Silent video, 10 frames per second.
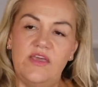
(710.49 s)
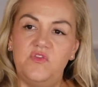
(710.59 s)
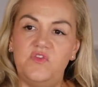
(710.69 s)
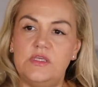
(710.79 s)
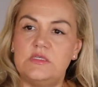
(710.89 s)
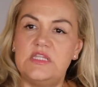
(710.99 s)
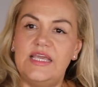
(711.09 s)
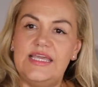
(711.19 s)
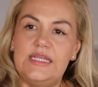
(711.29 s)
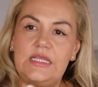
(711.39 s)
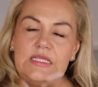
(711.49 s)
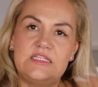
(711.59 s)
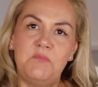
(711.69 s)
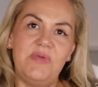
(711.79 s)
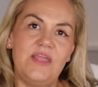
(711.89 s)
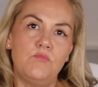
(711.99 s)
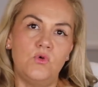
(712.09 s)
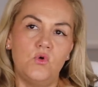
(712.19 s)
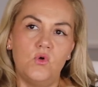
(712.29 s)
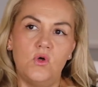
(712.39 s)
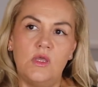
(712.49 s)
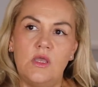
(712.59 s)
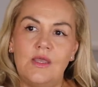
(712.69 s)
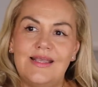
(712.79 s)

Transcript: it feels like it needs a bit more